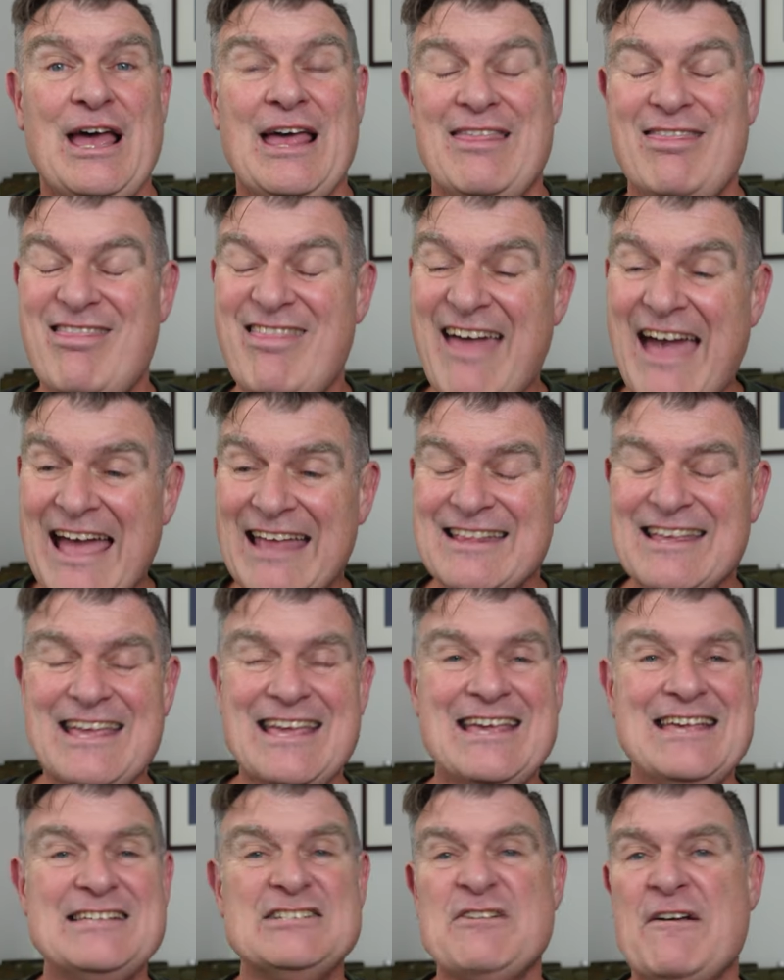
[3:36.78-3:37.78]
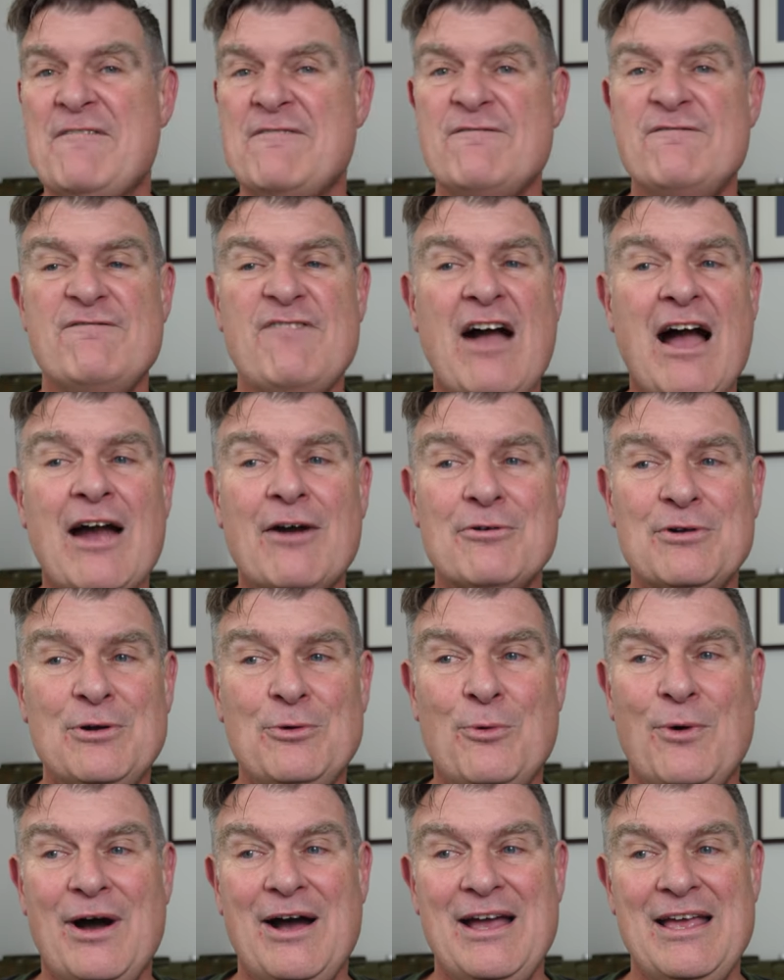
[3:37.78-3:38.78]
That is far and
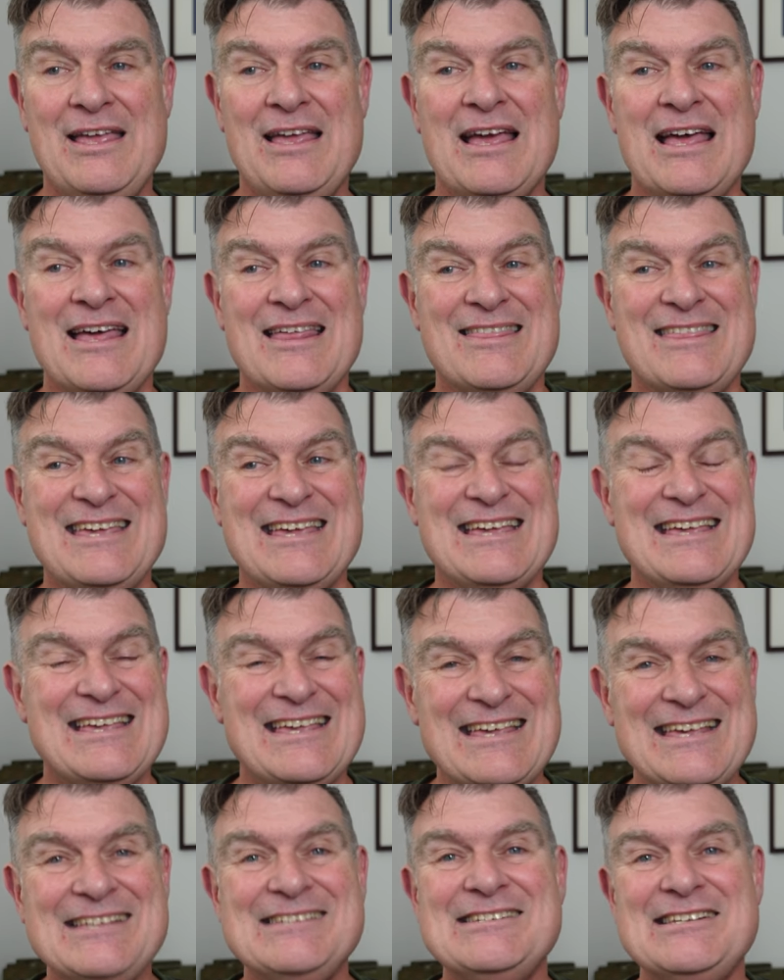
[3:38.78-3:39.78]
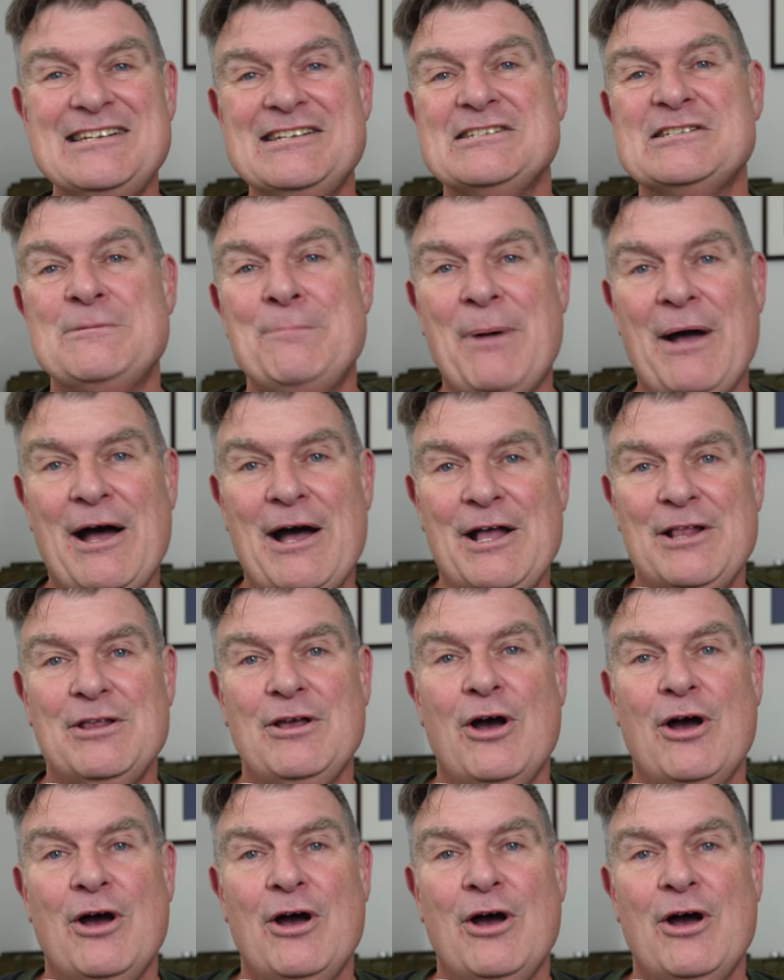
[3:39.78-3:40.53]
away the easiest part